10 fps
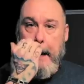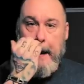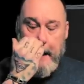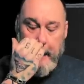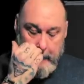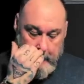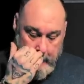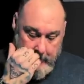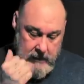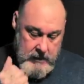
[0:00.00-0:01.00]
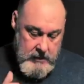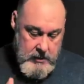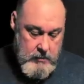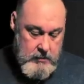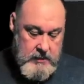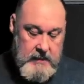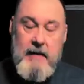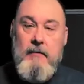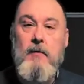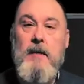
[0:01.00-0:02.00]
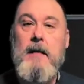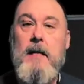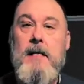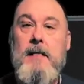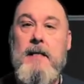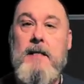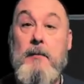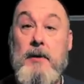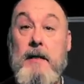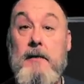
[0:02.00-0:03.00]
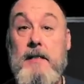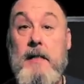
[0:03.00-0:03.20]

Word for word: And you didn't even realize that the Polaris